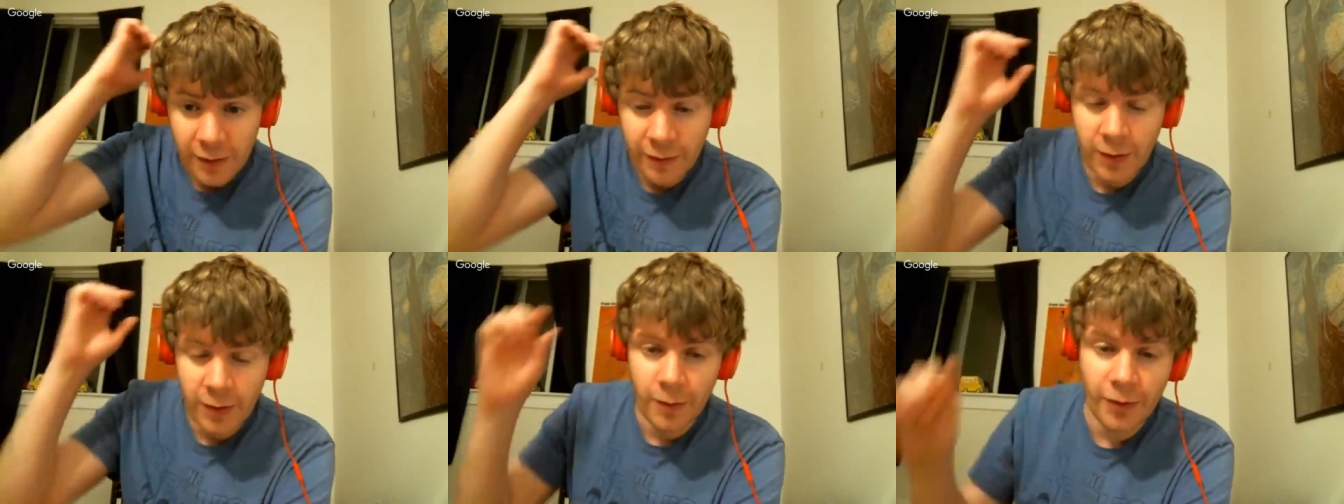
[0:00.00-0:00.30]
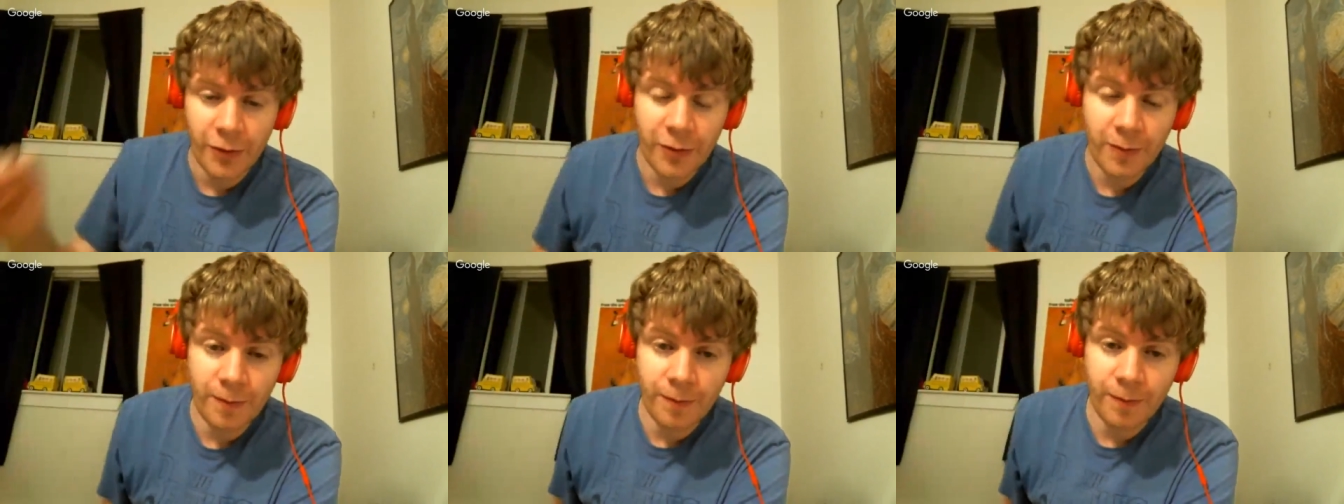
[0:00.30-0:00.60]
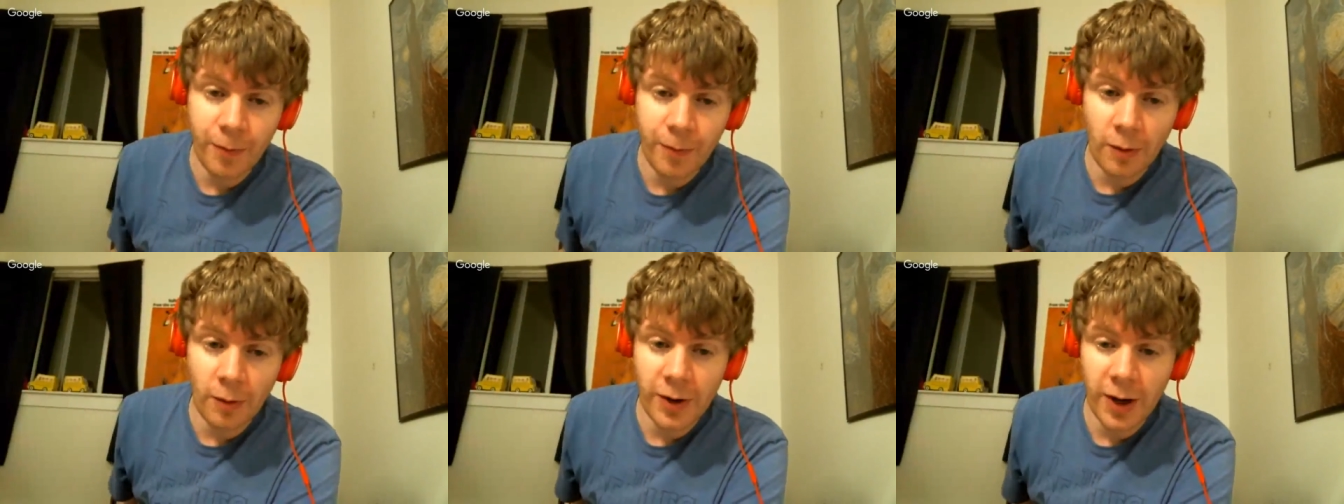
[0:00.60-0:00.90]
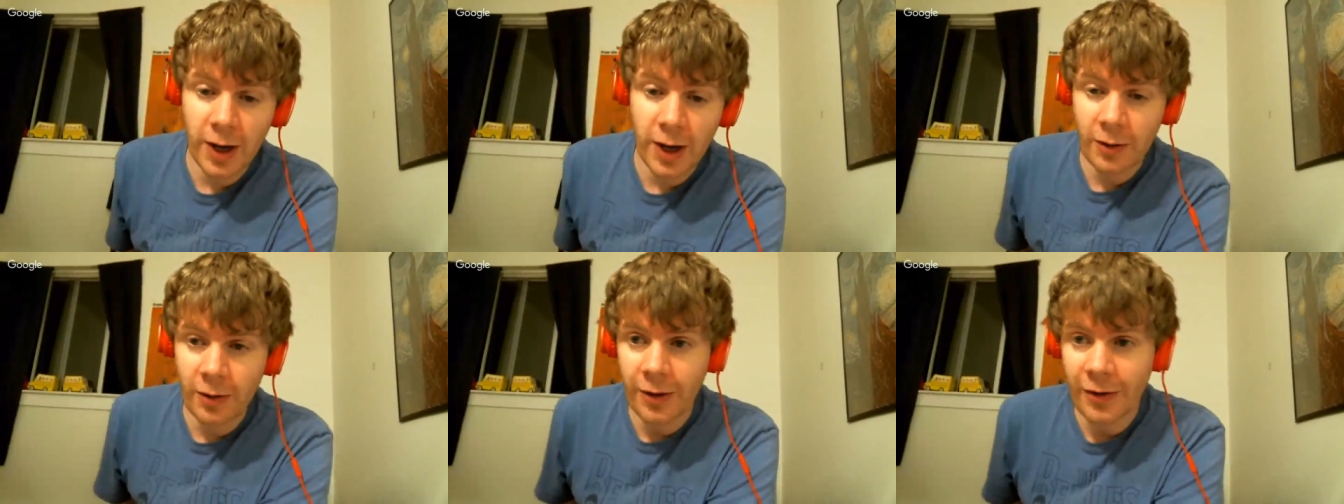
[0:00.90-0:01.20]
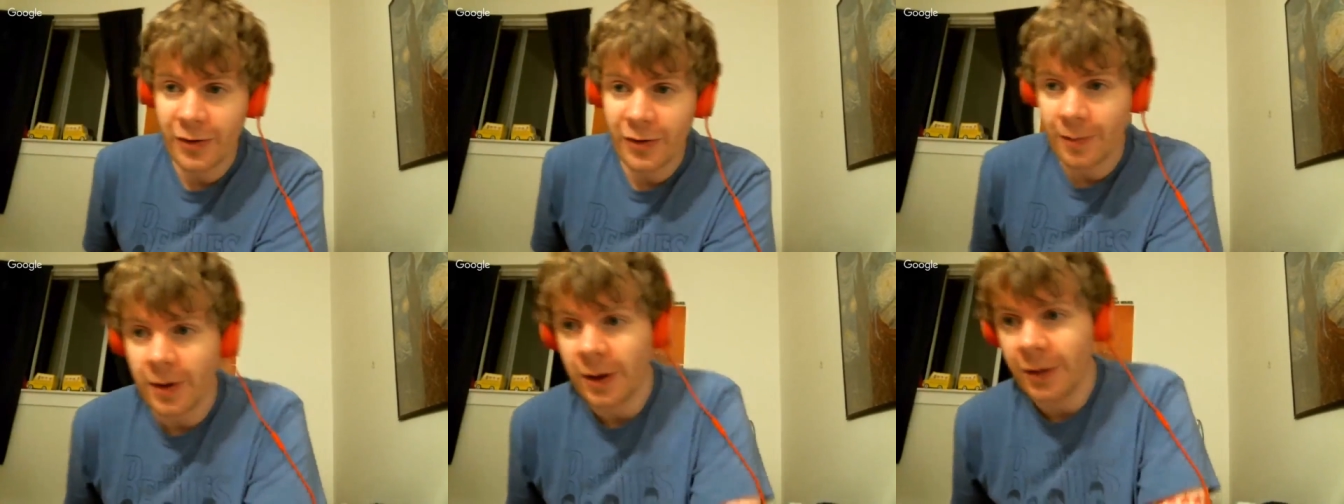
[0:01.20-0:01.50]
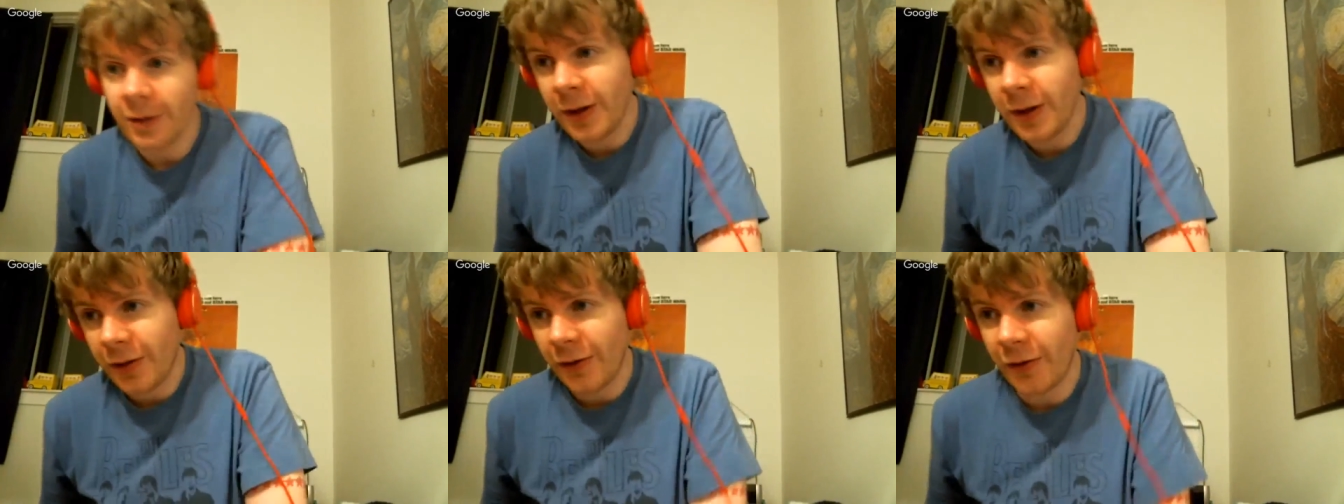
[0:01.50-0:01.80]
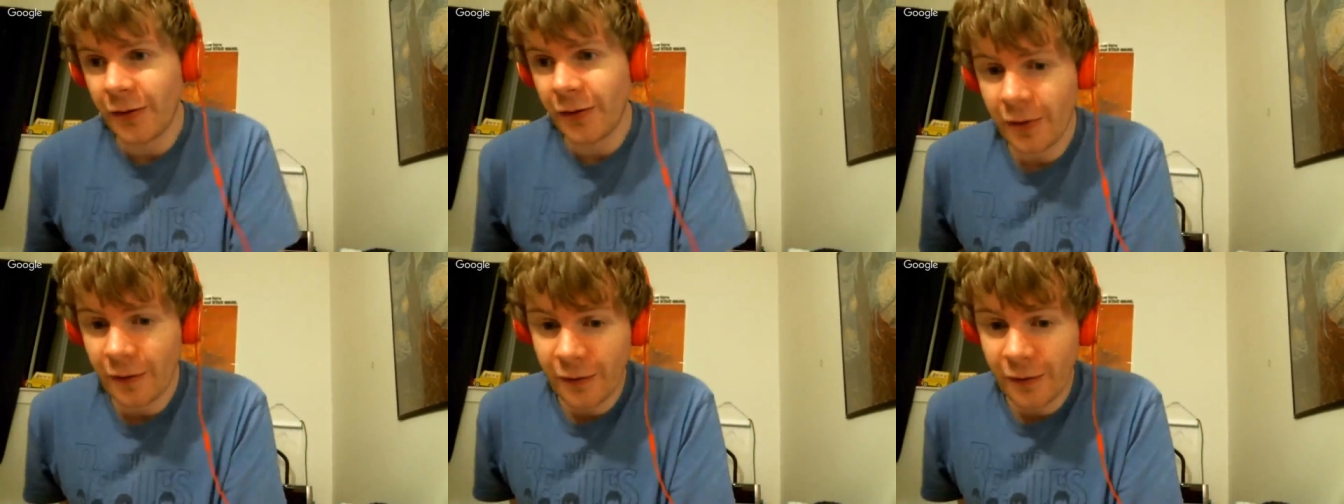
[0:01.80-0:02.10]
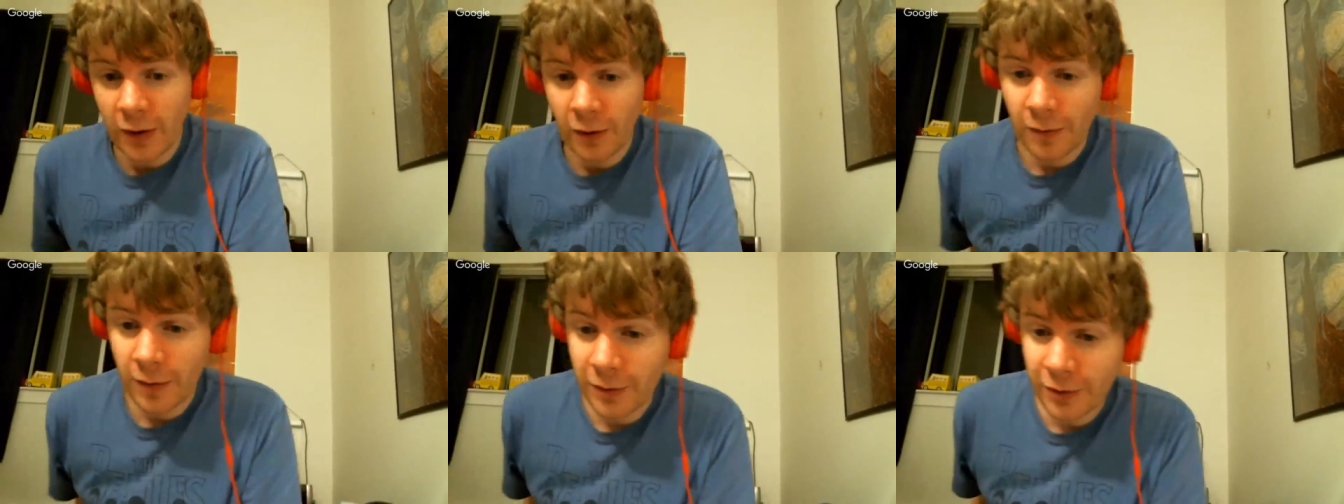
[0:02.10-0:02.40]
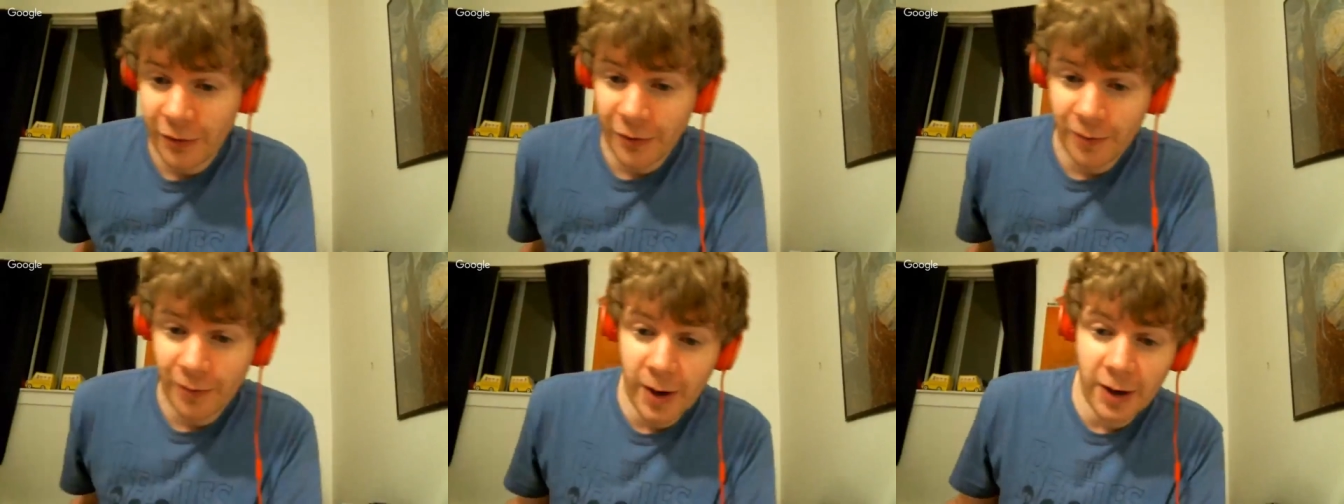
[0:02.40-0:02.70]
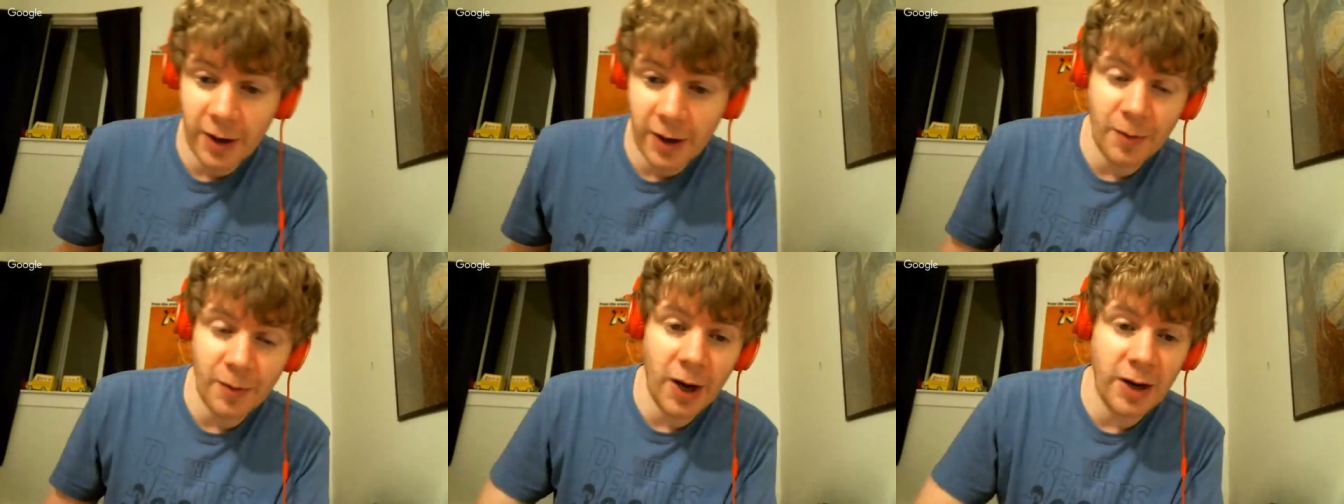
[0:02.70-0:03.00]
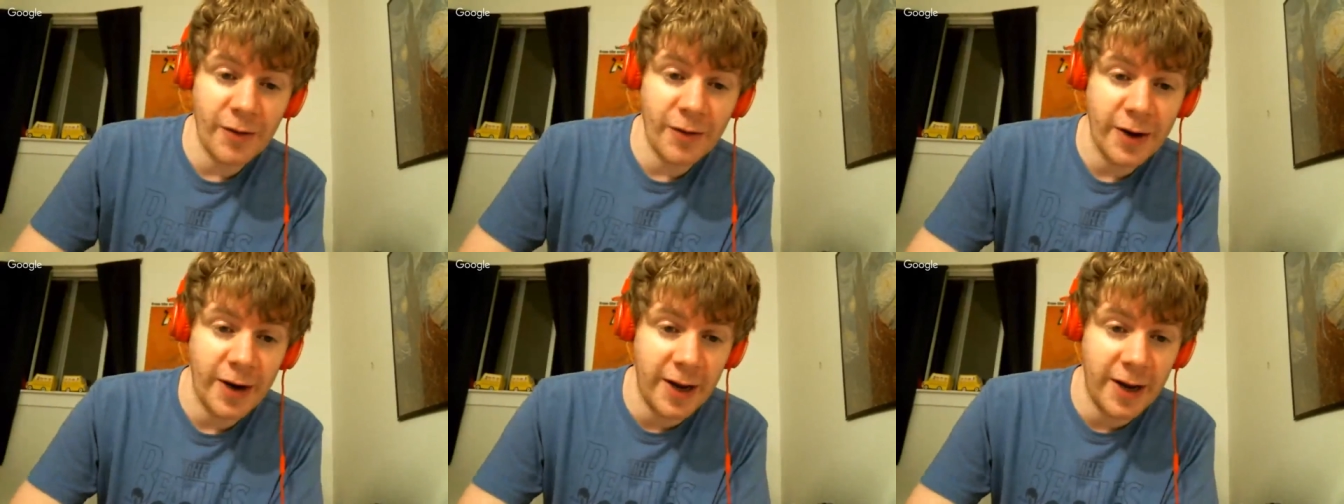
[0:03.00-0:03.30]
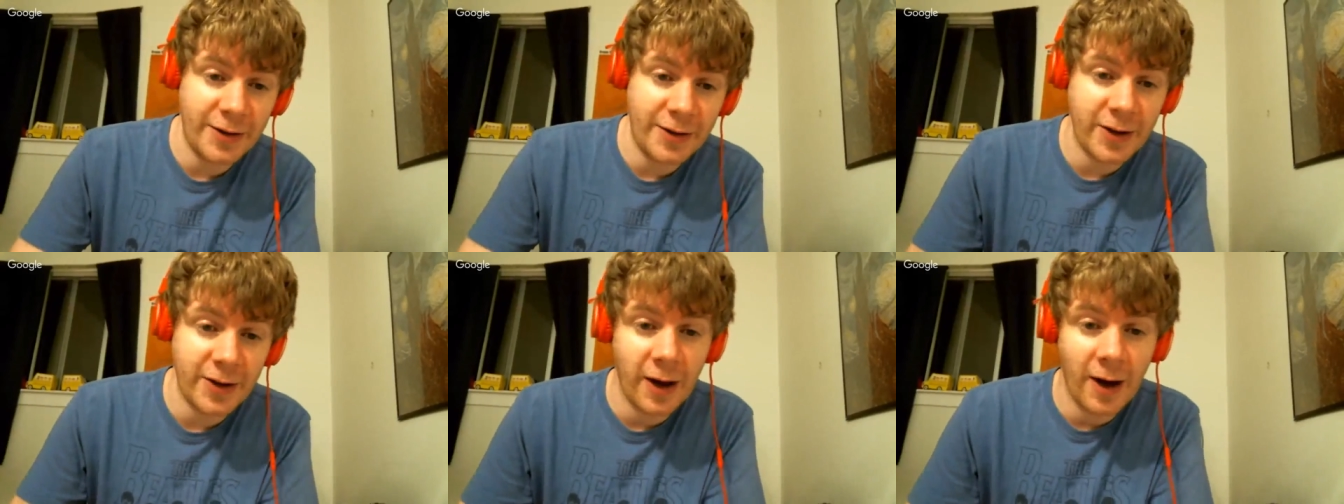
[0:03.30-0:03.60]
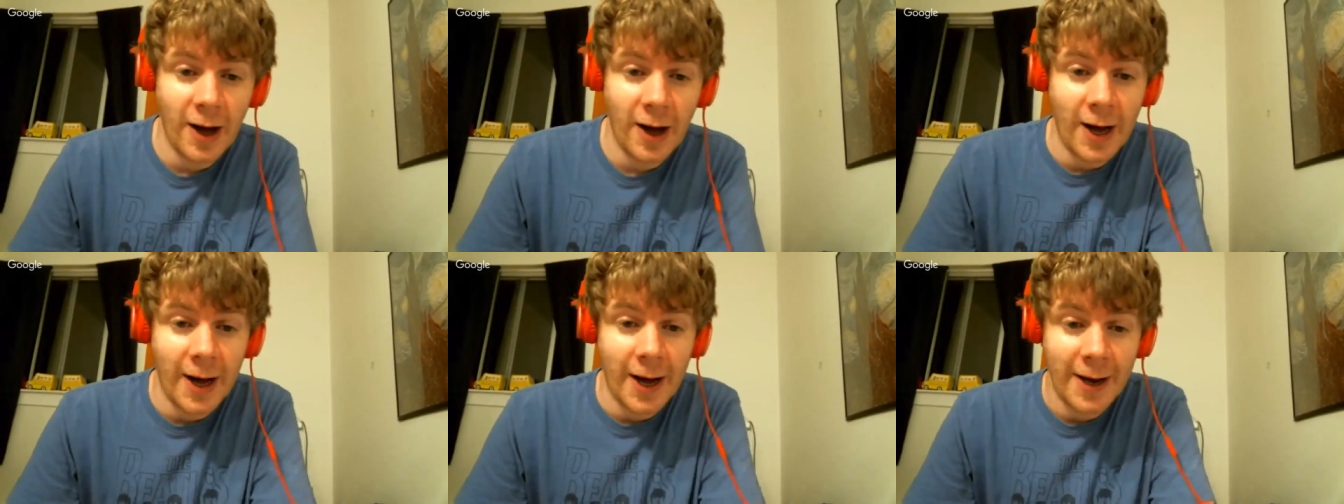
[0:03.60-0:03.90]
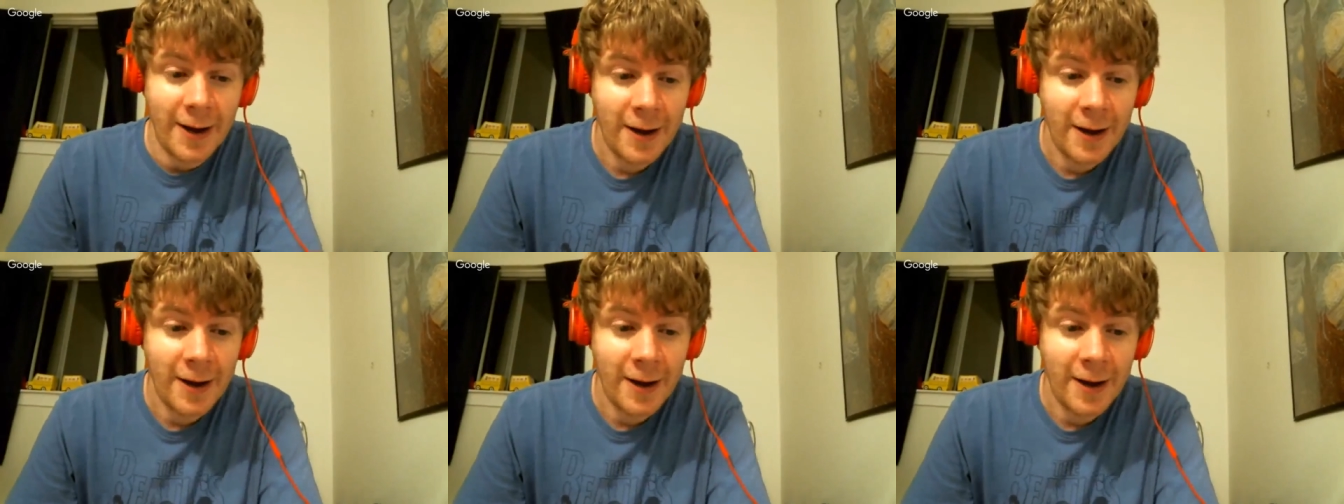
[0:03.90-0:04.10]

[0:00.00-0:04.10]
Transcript: He was probably A-list, but I think this is the film that just made him kind of an it guy,